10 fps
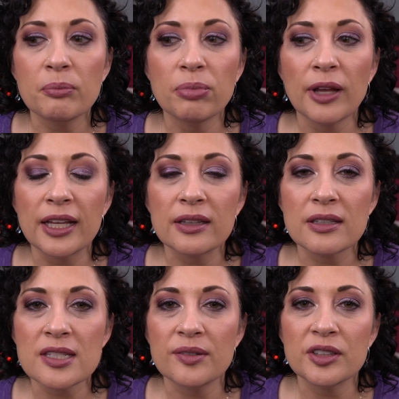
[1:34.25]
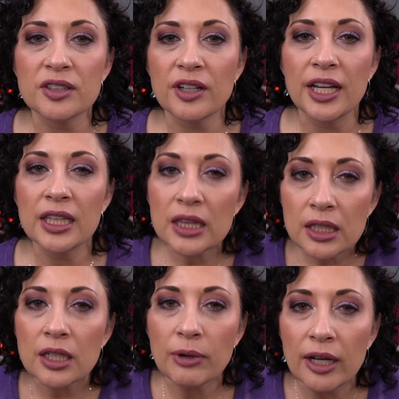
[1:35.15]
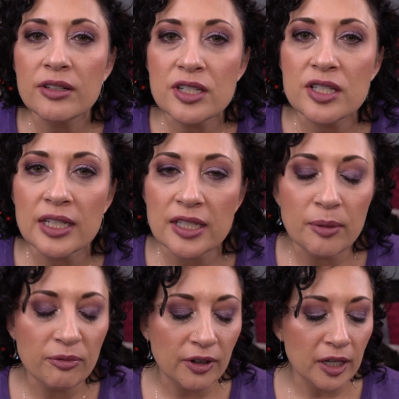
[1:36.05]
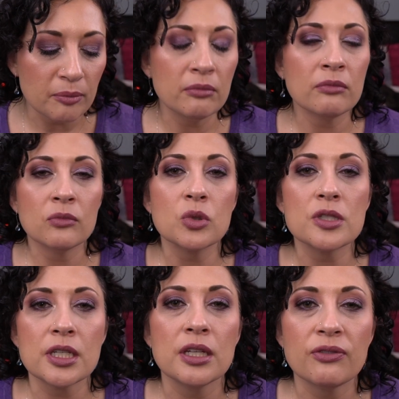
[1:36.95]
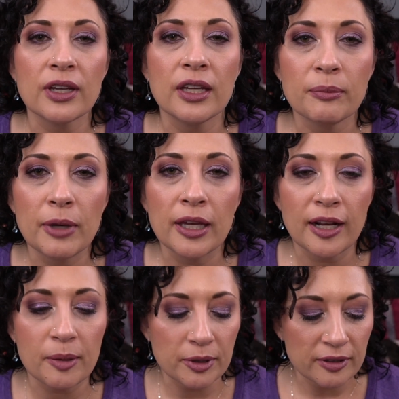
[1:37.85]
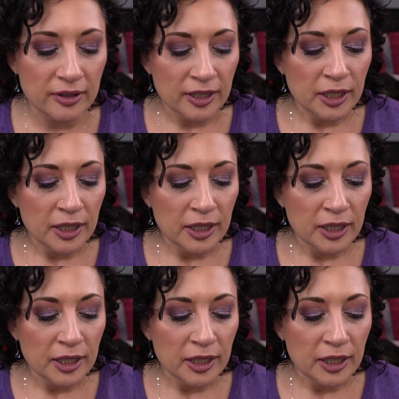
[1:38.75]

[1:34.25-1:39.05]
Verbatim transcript: like the 7th or 8th aroundish that time frame we'll see if i can make it happen